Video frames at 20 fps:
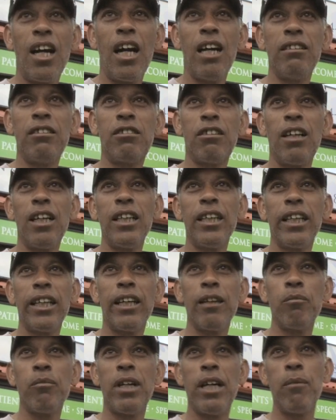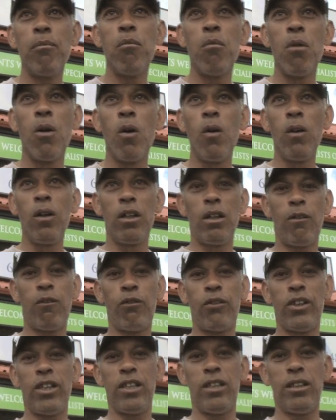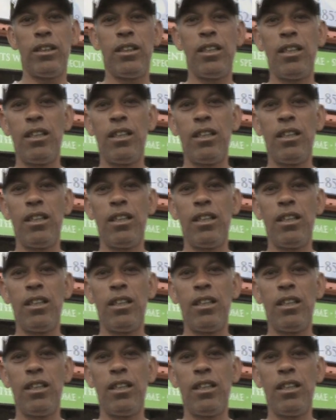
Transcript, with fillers: I'm trying to get my molar filled.